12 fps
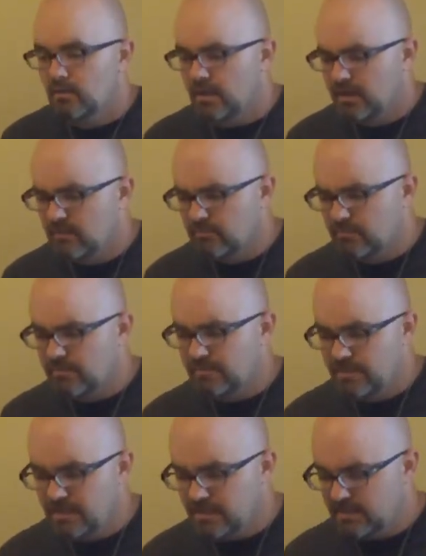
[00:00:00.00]
I don't
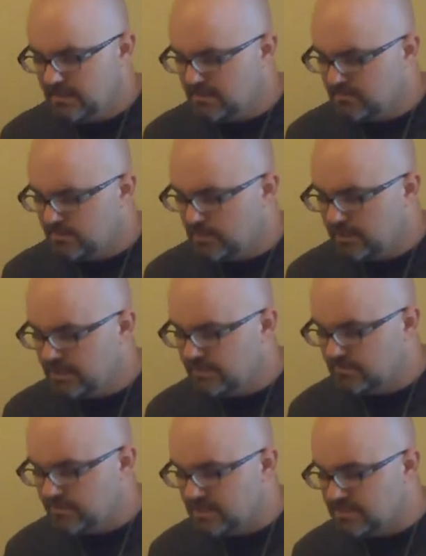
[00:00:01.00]
think at this point he's
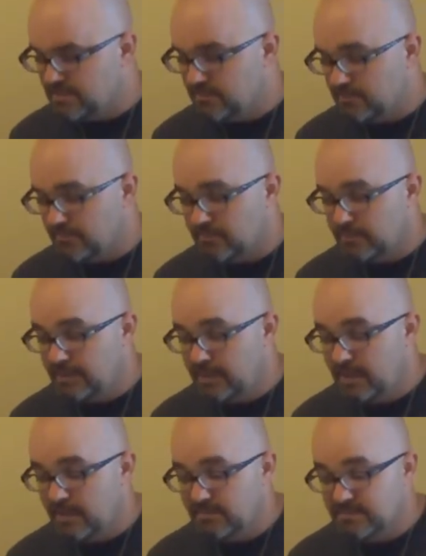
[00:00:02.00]
raising one from the
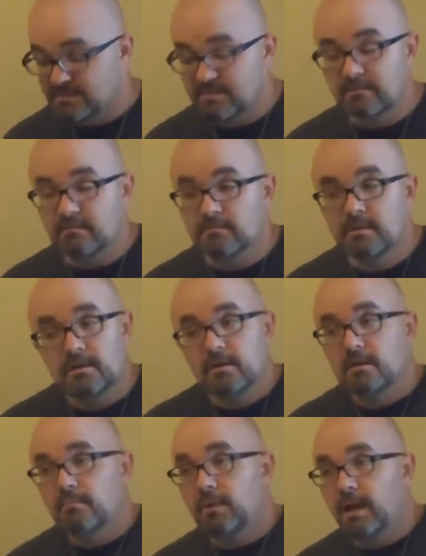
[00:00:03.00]
dead, but still,
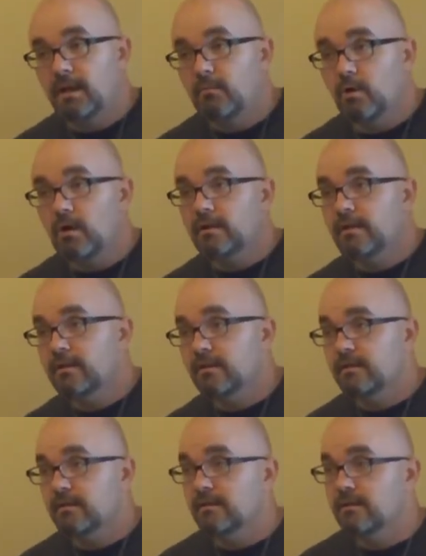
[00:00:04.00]
blind walking and